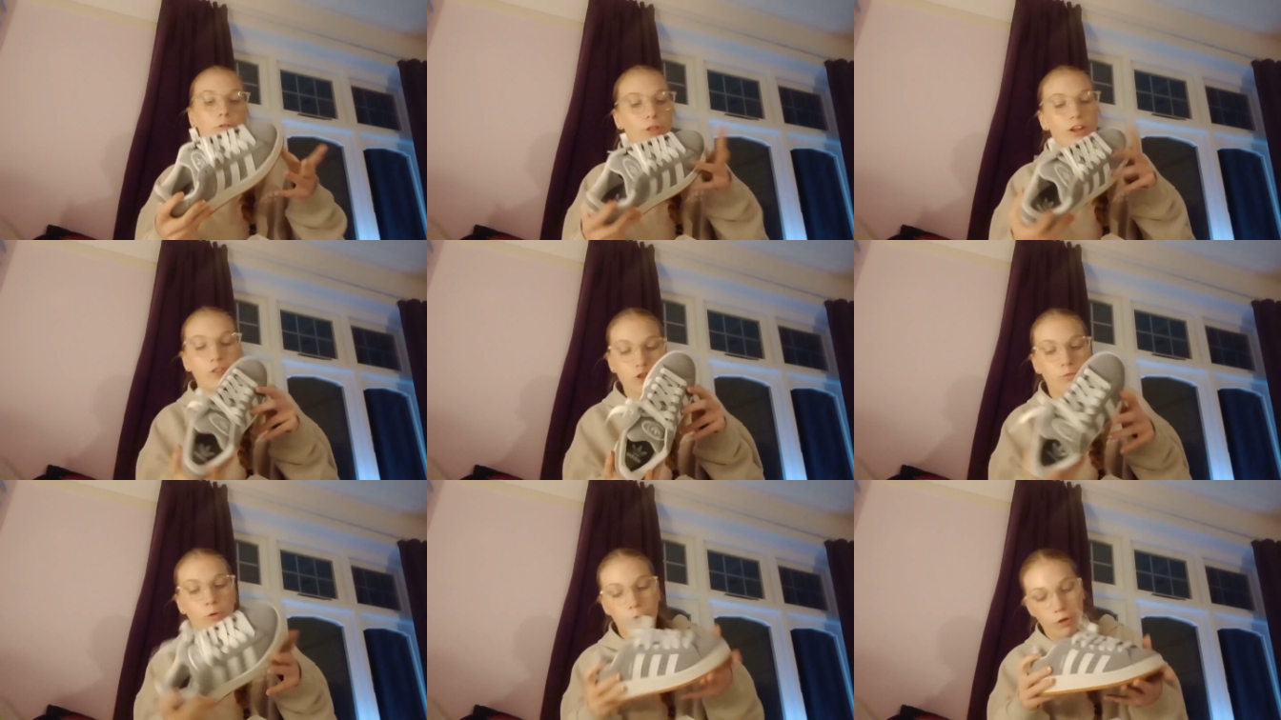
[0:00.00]
Well, they're
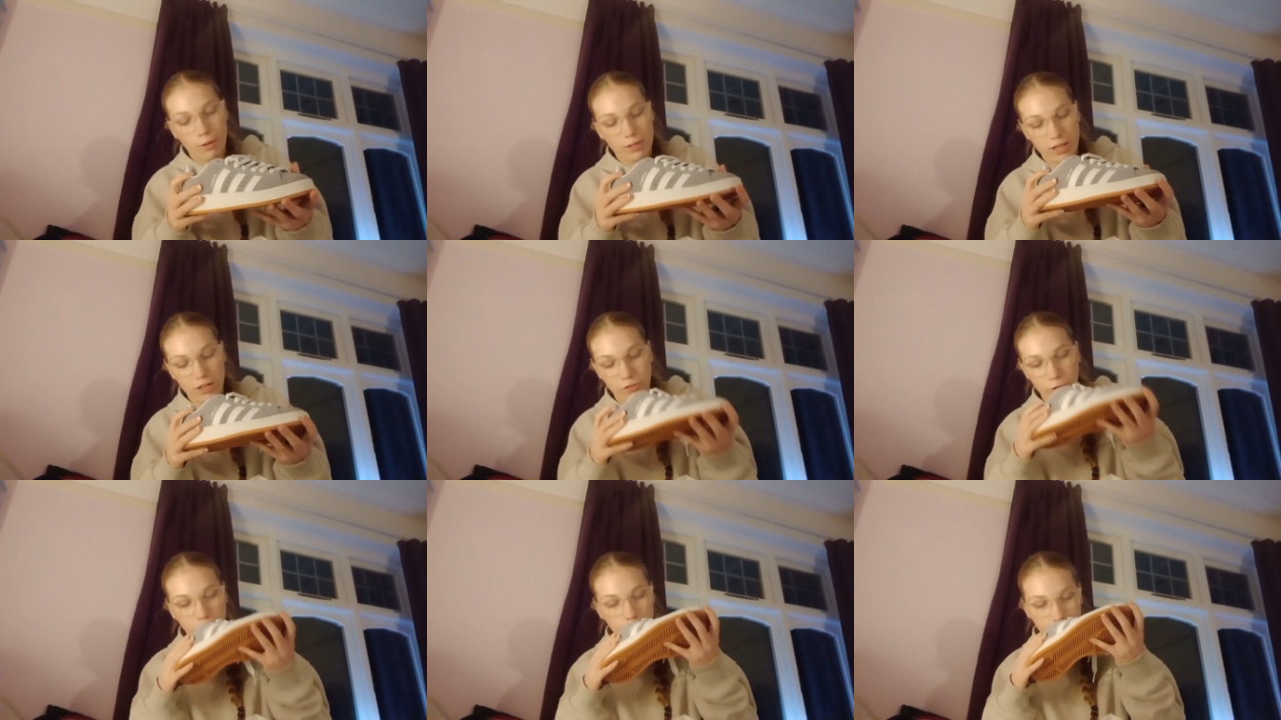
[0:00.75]
not small. I'm a
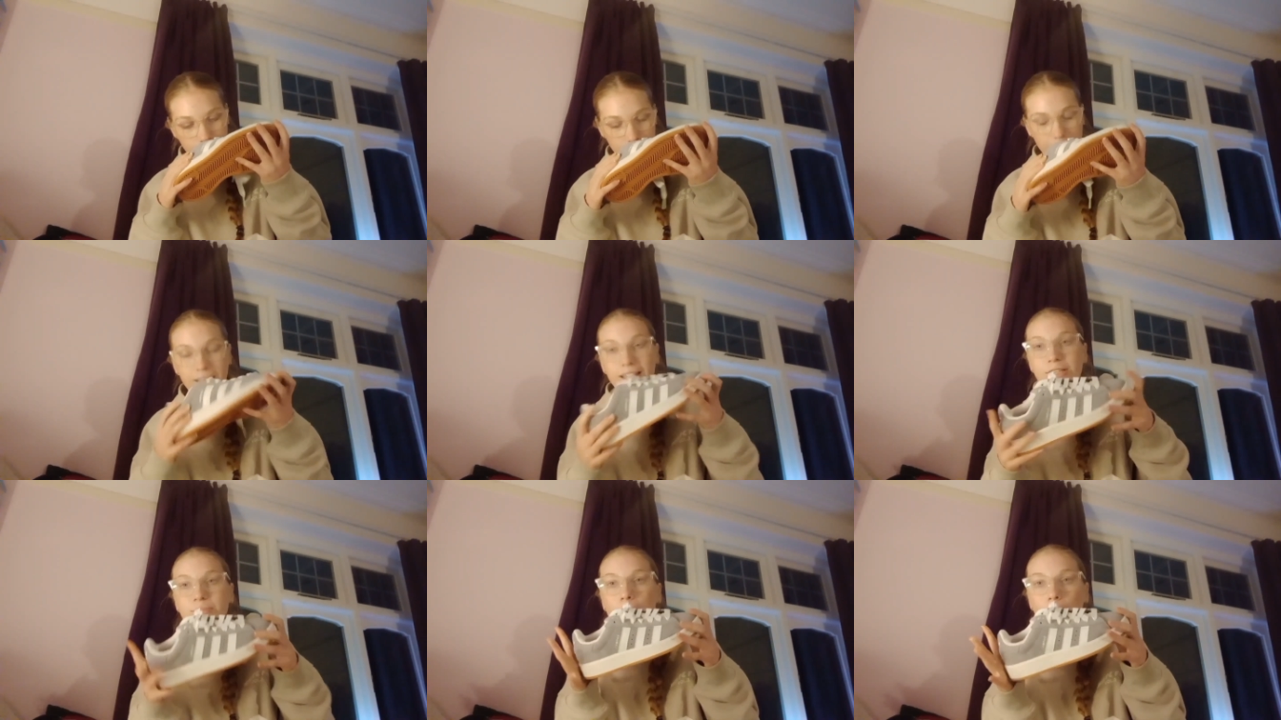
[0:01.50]
size 4.
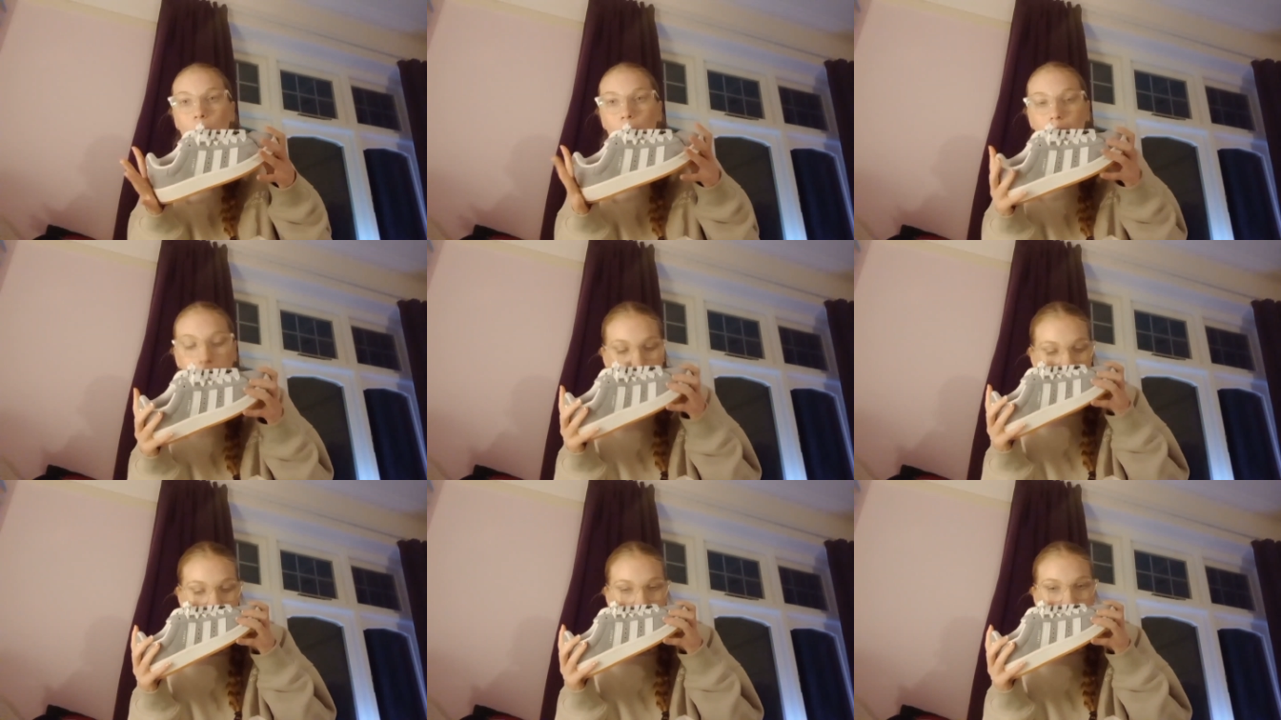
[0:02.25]
And they smell...
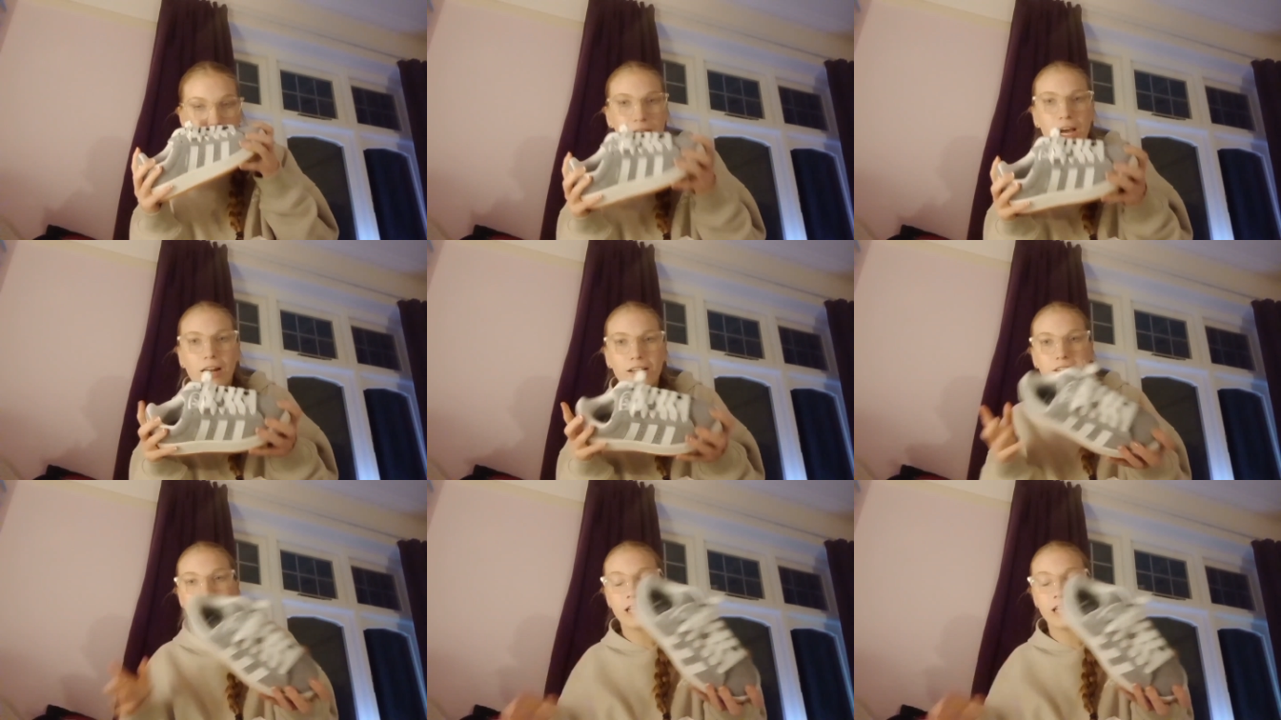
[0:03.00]
They kind